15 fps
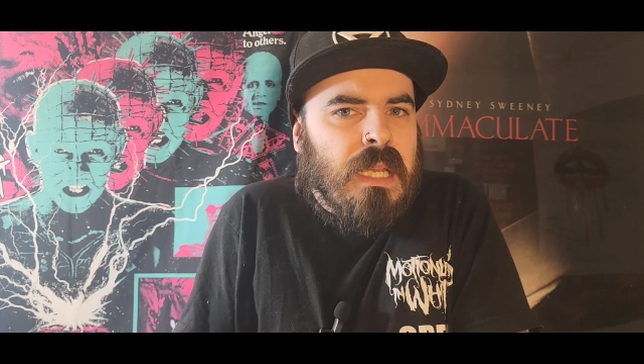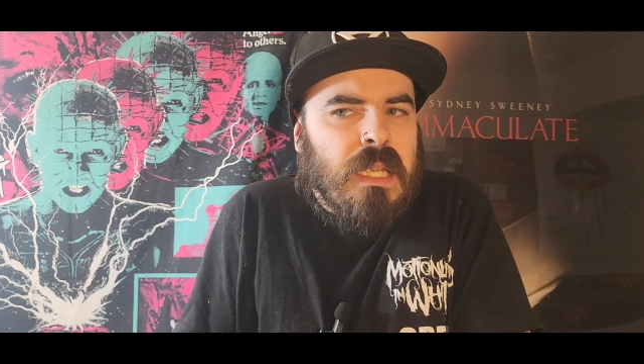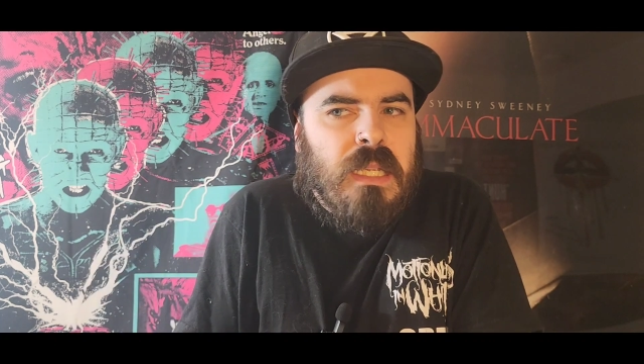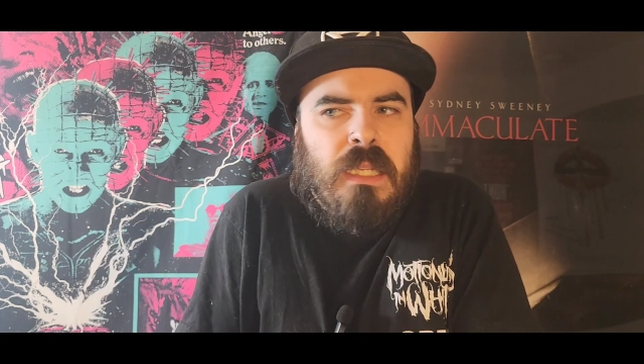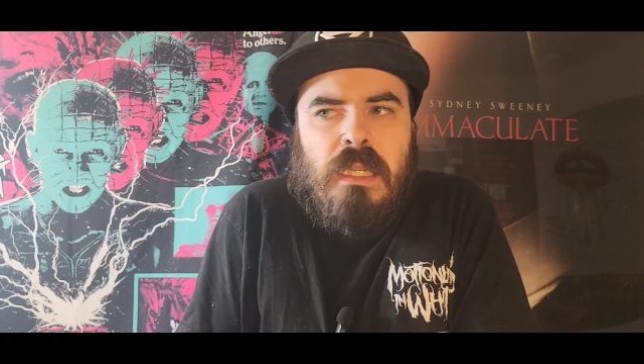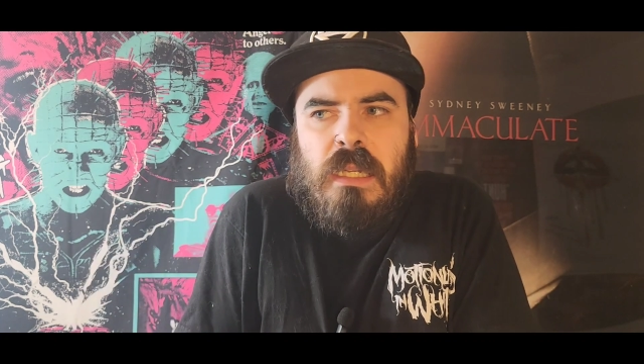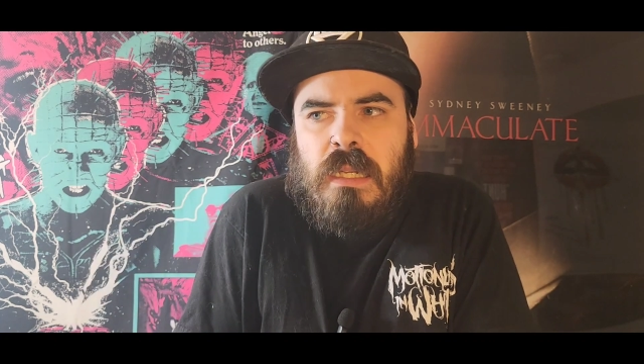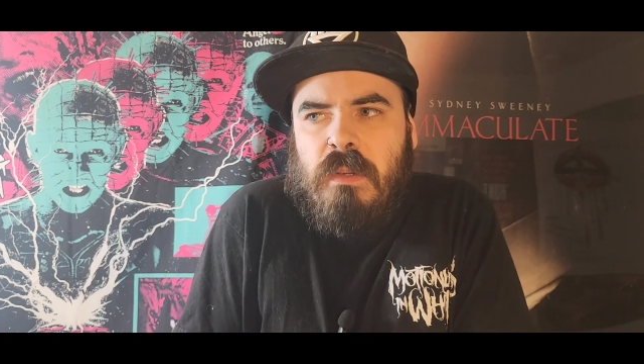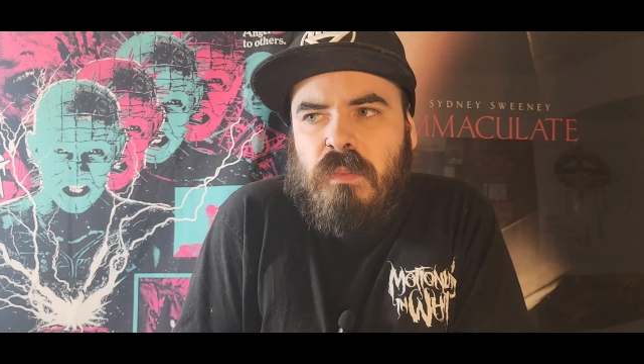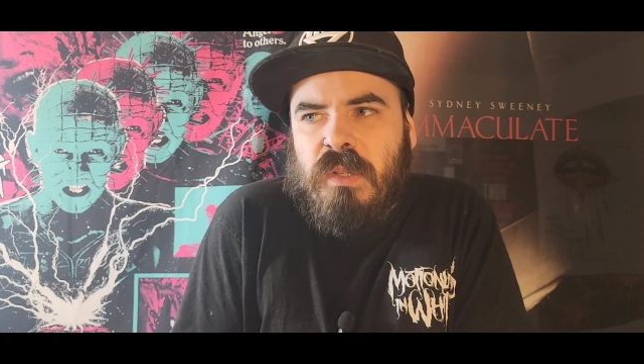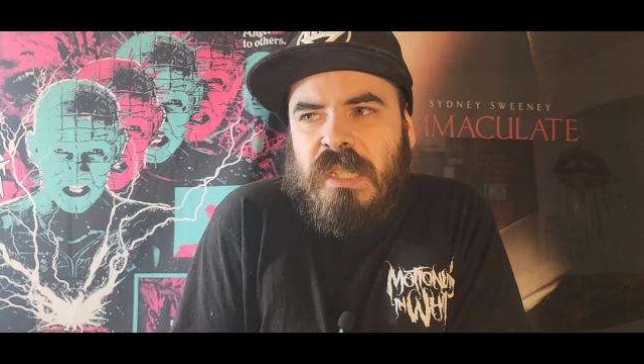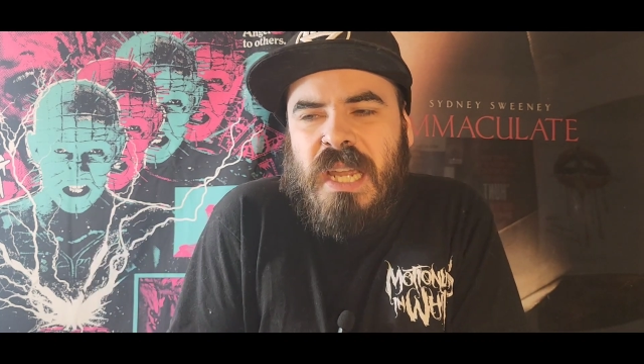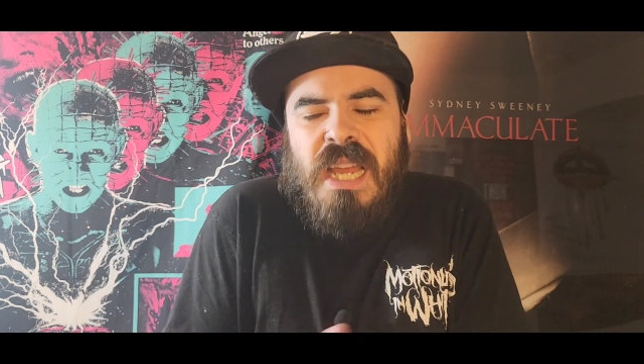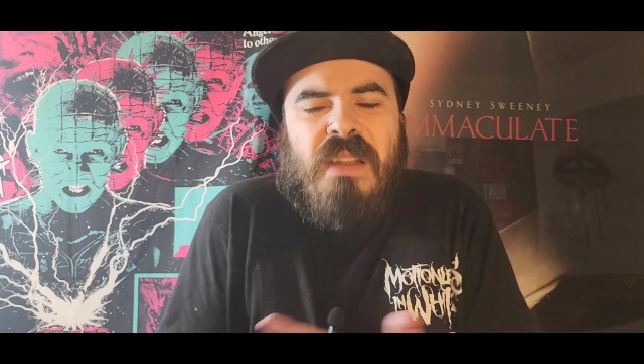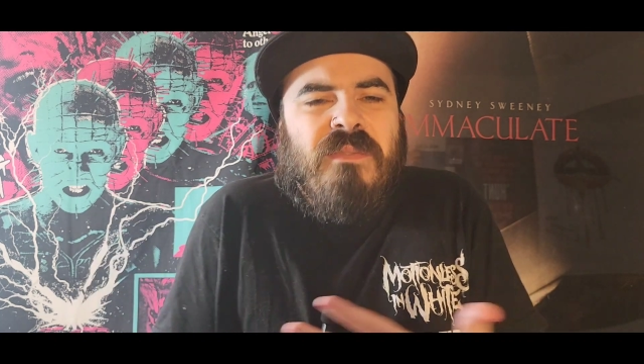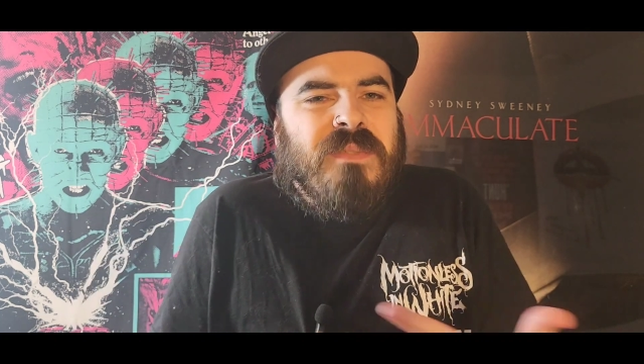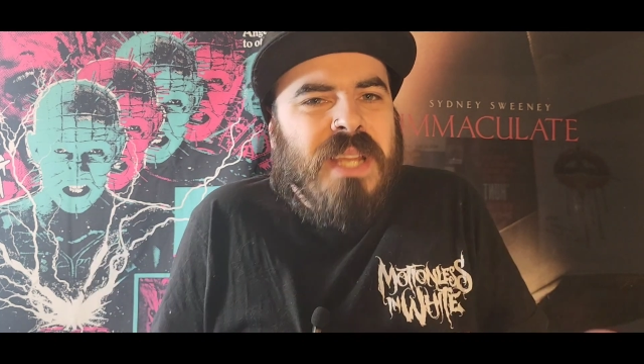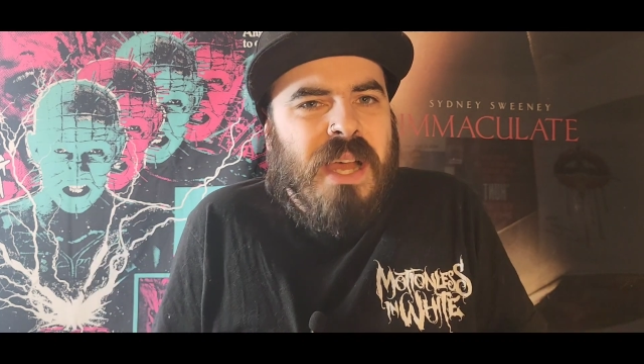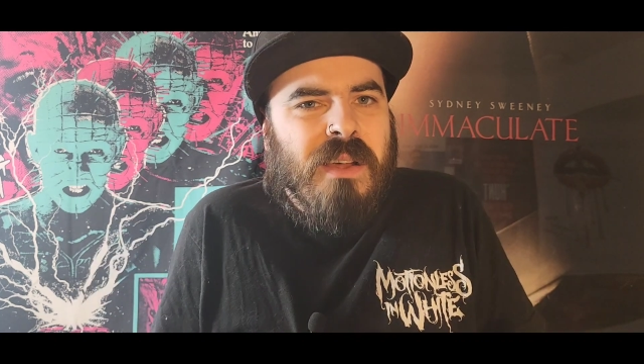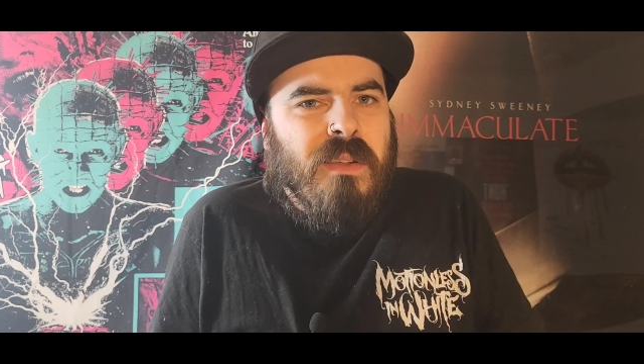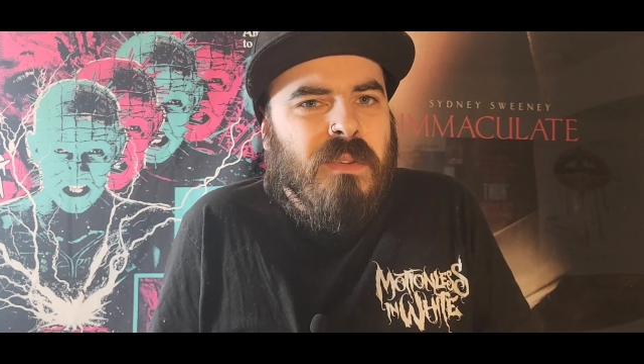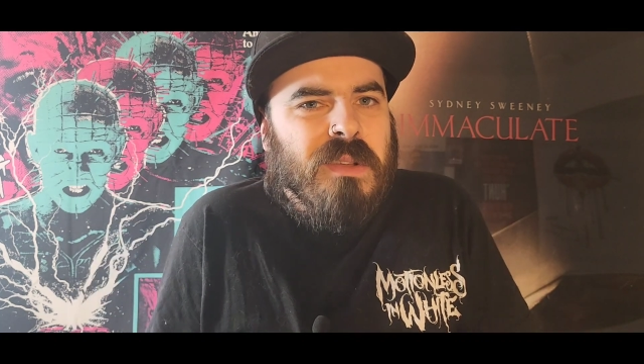he was kind of
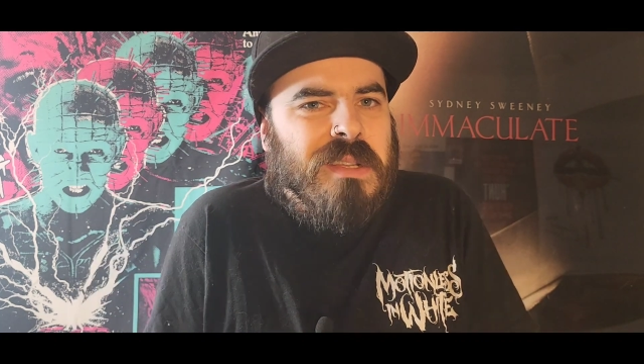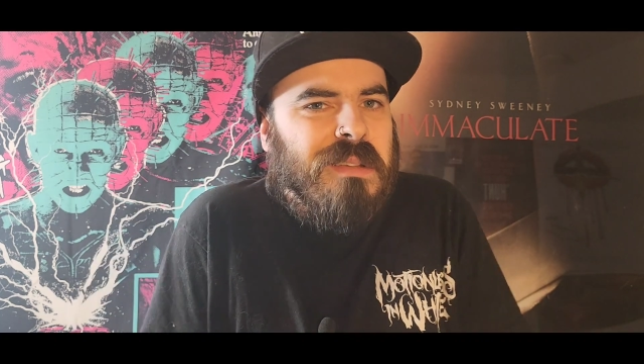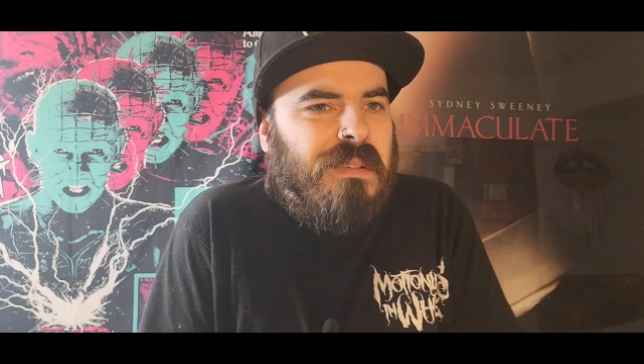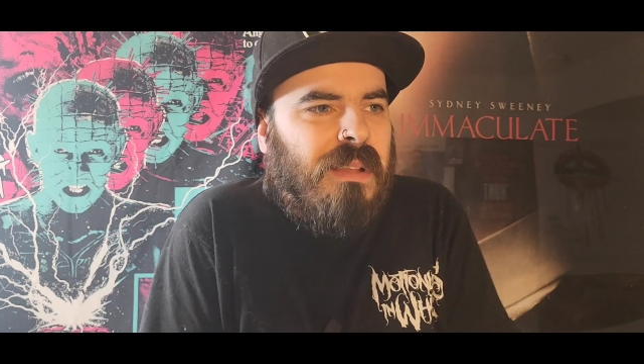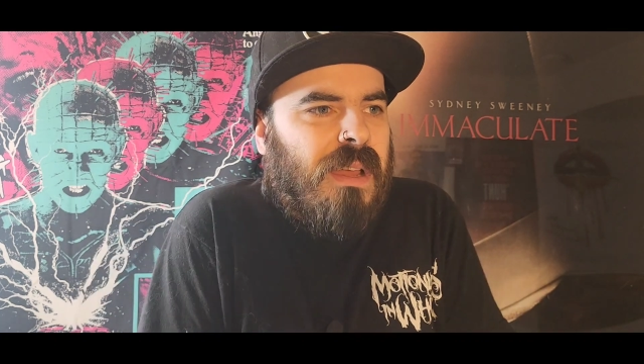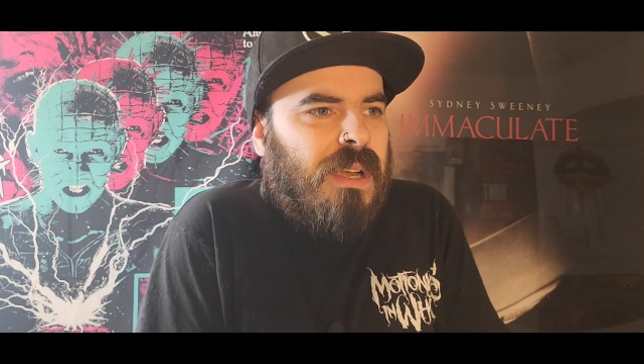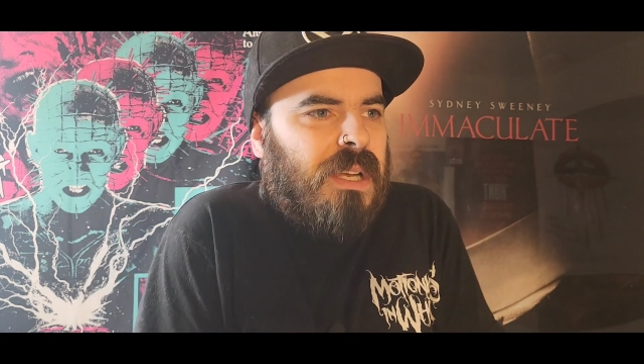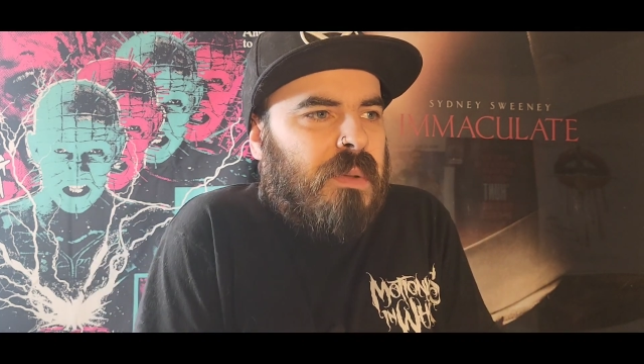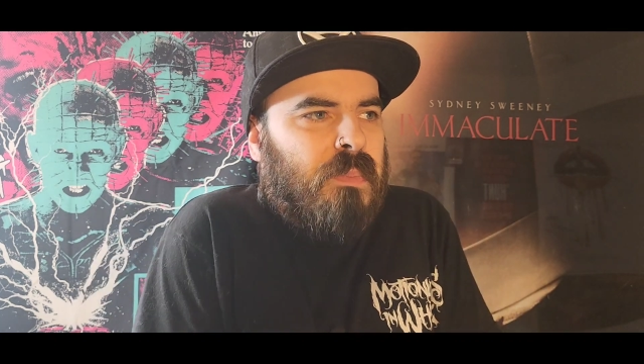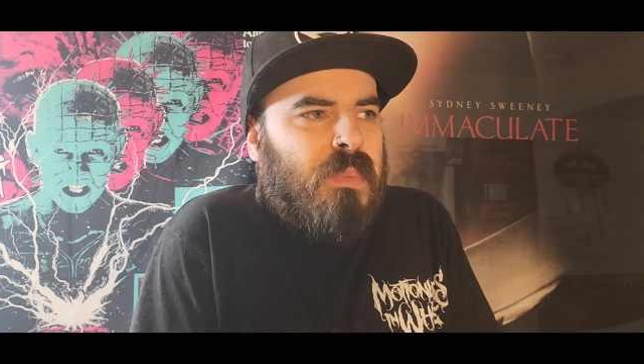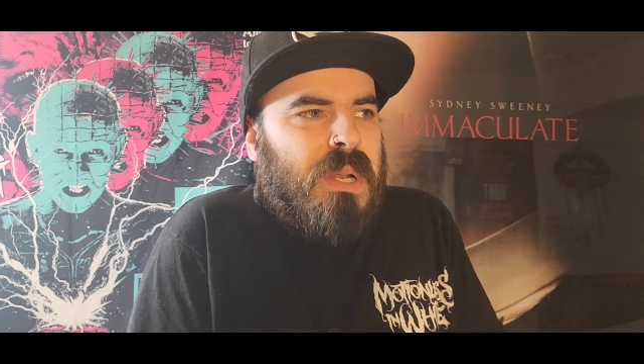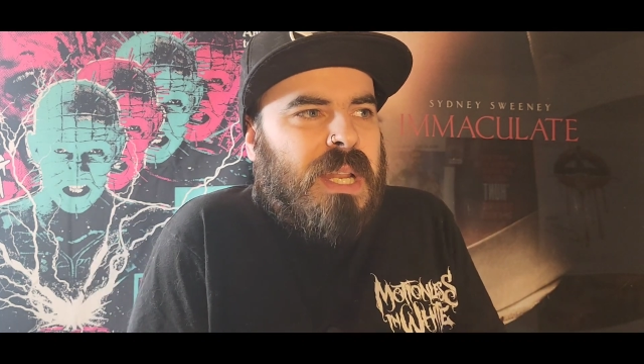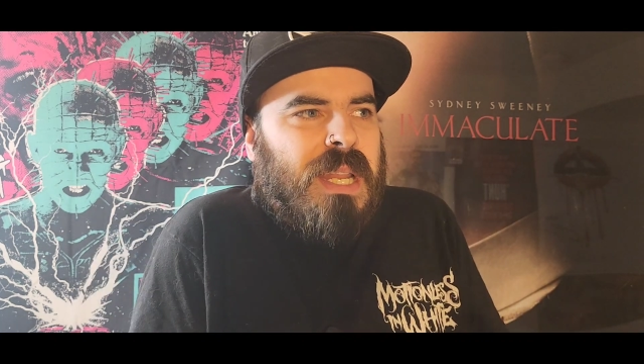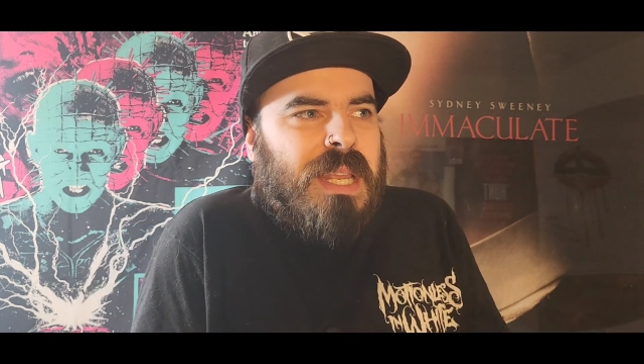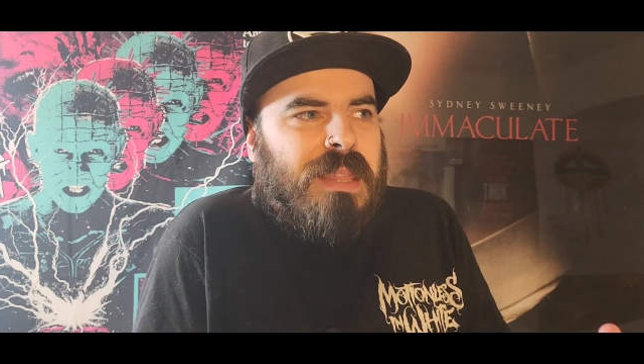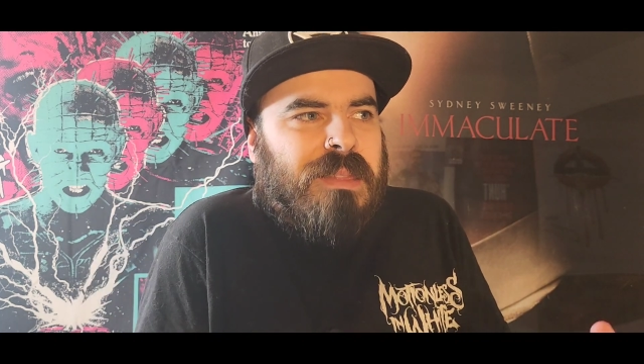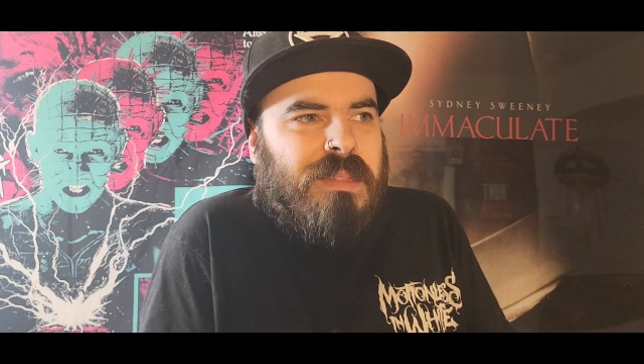down on his luck, but